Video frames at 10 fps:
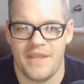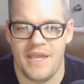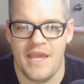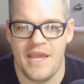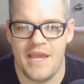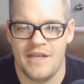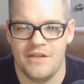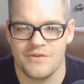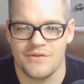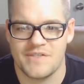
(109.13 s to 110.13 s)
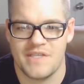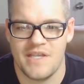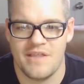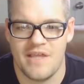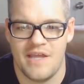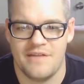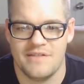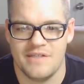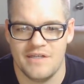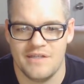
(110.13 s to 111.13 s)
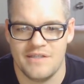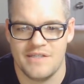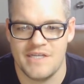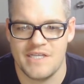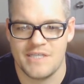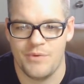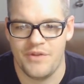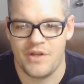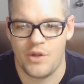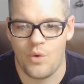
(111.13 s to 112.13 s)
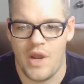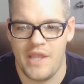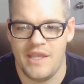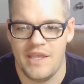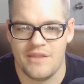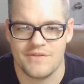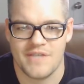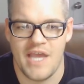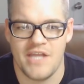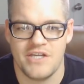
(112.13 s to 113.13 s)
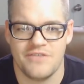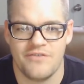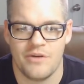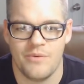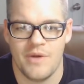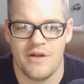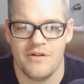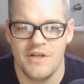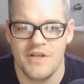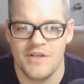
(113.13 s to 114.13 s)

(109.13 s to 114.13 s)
And you'll see that the D-spill didn't quite get those edges very well.